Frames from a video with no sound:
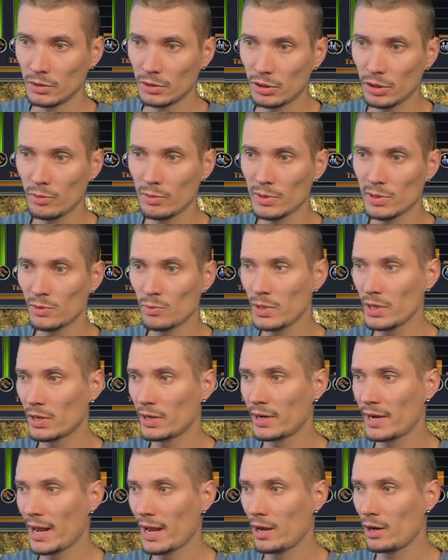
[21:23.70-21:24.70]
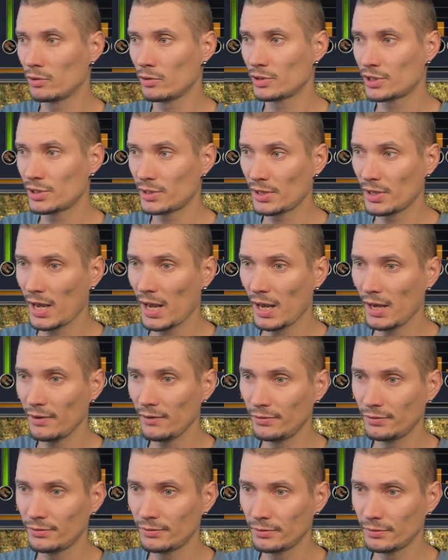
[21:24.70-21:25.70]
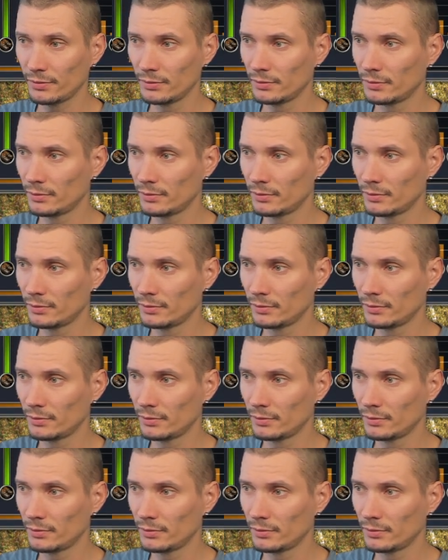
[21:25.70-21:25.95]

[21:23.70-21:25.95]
So as we are now safe,